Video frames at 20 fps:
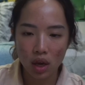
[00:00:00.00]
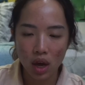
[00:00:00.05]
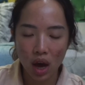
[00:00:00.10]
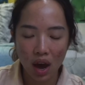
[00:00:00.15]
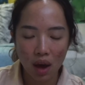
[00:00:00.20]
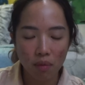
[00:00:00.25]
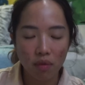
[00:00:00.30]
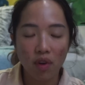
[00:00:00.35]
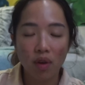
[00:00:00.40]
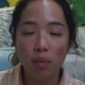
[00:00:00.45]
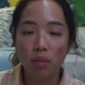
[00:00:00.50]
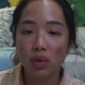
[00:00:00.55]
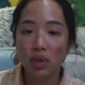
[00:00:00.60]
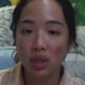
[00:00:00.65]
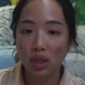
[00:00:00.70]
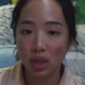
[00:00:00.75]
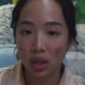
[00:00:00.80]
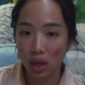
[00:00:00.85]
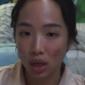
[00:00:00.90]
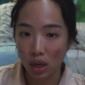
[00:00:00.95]

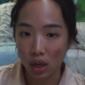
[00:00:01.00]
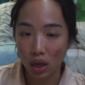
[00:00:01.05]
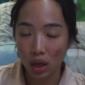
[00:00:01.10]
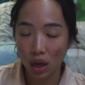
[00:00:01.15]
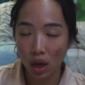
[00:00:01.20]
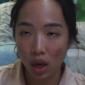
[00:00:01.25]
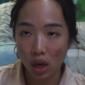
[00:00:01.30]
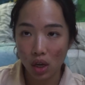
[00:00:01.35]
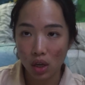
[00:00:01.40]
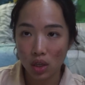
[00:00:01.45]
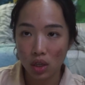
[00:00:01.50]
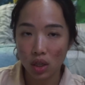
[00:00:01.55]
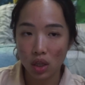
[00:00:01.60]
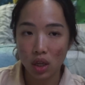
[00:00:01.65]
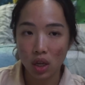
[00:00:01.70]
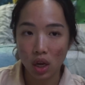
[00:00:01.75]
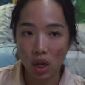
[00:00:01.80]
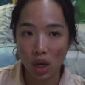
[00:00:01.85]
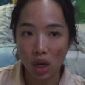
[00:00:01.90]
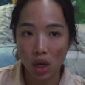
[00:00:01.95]
FMC is
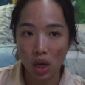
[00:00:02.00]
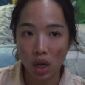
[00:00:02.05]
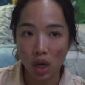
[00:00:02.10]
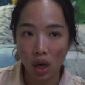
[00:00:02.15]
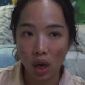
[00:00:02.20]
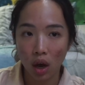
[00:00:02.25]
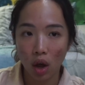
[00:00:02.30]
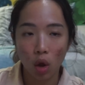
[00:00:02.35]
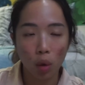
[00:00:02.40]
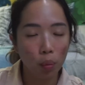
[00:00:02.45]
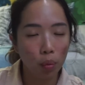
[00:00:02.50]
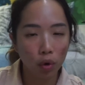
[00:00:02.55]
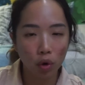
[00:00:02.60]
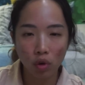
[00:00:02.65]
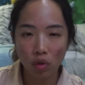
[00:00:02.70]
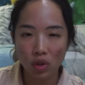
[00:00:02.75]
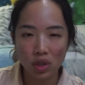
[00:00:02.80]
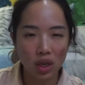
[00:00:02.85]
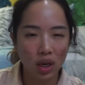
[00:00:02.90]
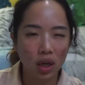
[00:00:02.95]
the helper,
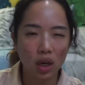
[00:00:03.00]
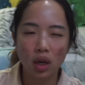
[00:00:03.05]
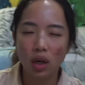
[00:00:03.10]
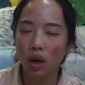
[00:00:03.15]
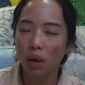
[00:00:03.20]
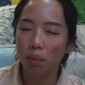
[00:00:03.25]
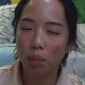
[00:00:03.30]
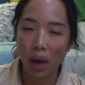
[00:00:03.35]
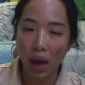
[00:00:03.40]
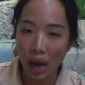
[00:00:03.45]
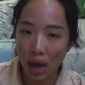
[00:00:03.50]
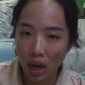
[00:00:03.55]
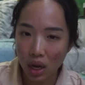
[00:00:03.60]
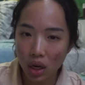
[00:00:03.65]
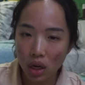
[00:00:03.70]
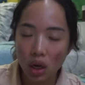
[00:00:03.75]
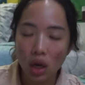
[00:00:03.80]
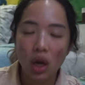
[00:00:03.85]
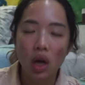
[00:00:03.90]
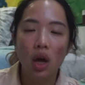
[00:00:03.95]
the second in command